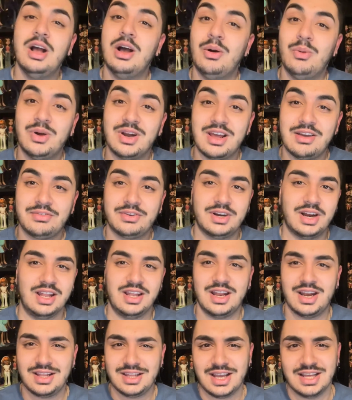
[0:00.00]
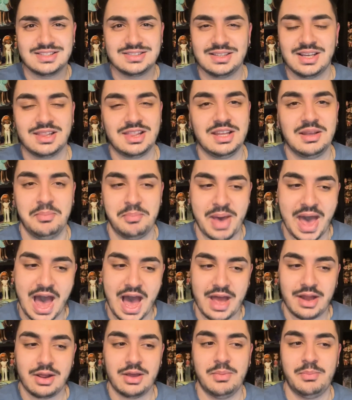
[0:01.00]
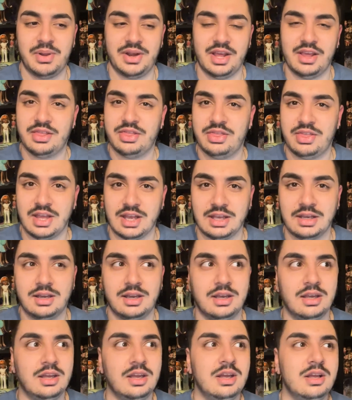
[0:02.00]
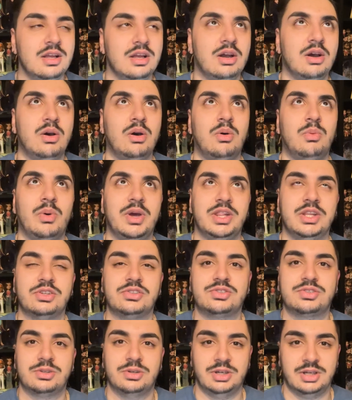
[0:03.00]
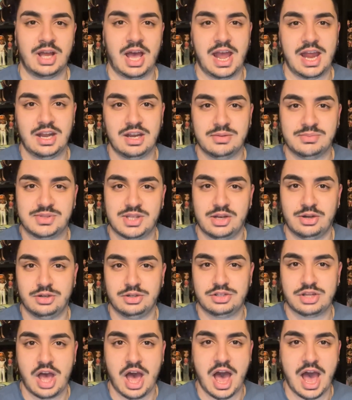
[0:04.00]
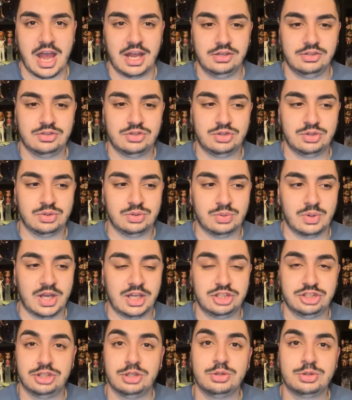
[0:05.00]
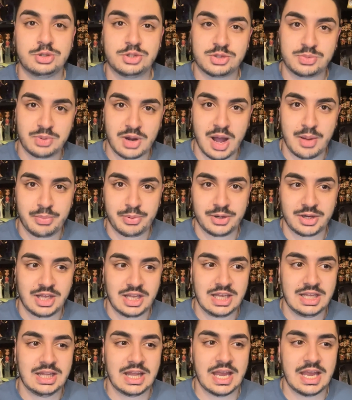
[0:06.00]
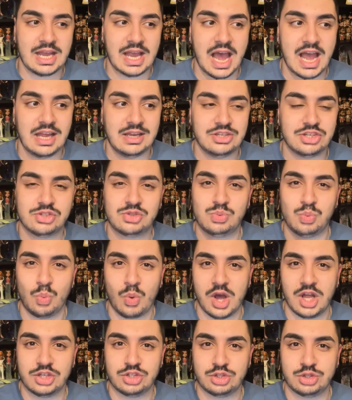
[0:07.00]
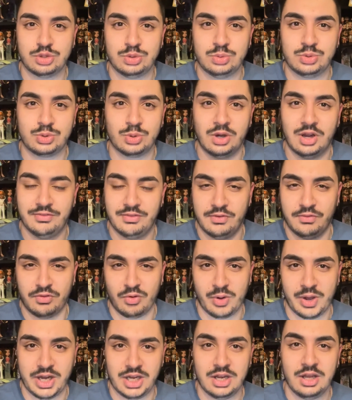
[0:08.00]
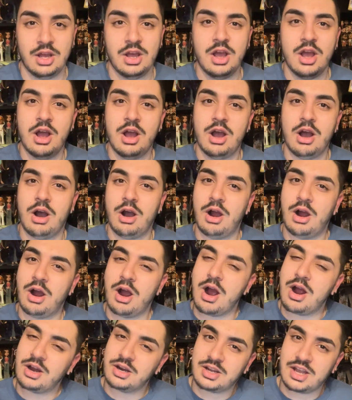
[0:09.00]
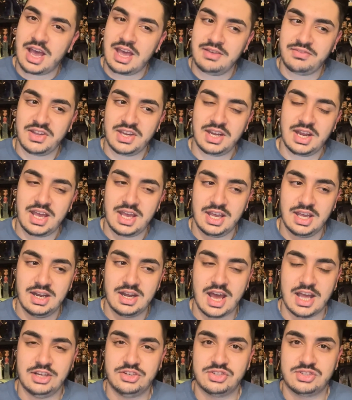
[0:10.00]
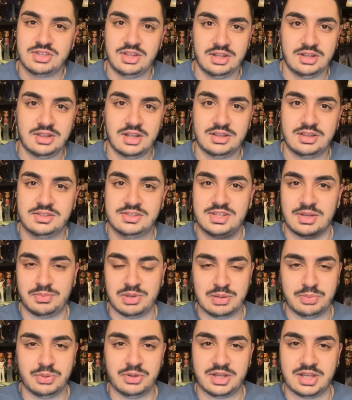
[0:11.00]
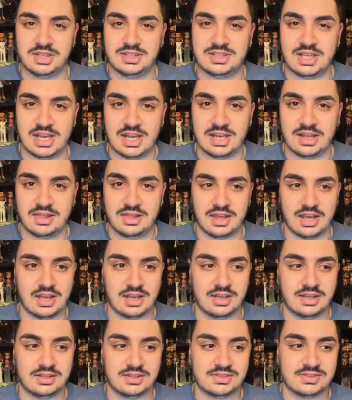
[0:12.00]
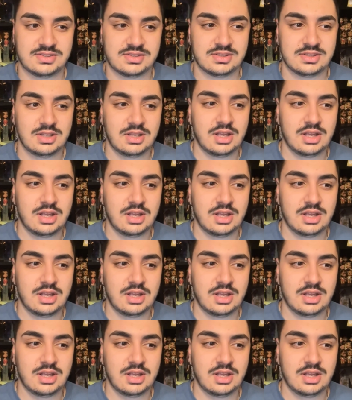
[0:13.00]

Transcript: whatever. Not like, it's nothing bad, but I think when there's certain items that are tied to a children's property, like I just want to sort of avoid archiving it. I just think that some people can take things